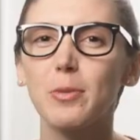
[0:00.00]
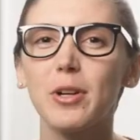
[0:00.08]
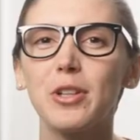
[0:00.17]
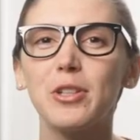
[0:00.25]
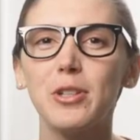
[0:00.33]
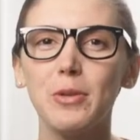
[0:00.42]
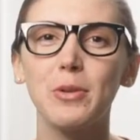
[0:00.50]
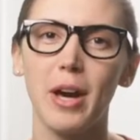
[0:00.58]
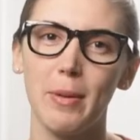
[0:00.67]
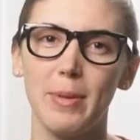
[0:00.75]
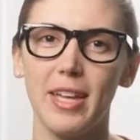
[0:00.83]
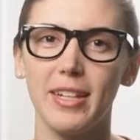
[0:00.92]
where you
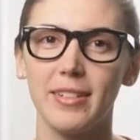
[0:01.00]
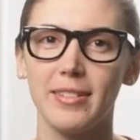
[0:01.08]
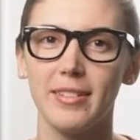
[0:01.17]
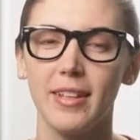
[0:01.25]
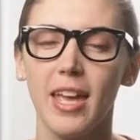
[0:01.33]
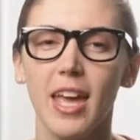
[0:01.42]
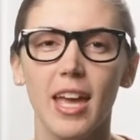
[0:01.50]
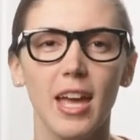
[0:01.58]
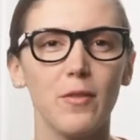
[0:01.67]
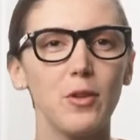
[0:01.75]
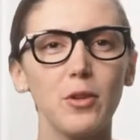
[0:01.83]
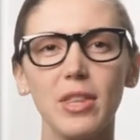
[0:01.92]
come in.
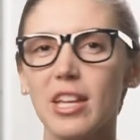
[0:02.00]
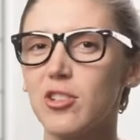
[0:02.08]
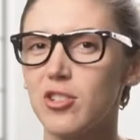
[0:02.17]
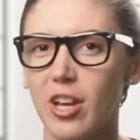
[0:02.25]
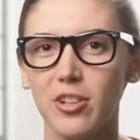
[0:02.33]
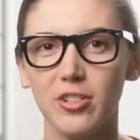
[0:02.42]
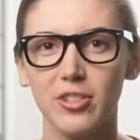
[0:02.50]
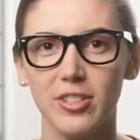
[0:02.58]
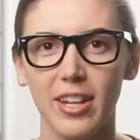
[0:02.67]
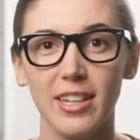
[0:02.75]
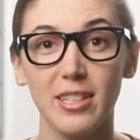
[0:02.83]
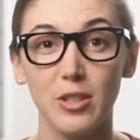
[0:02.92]
If you think gender
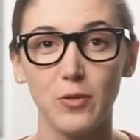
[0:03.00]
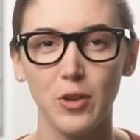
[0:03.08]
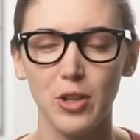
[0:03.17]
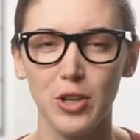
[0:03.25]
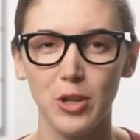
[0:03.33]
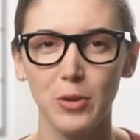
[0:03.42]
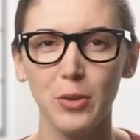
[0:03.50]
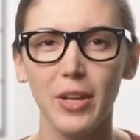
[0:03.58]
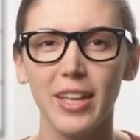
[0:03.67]
studies is for you,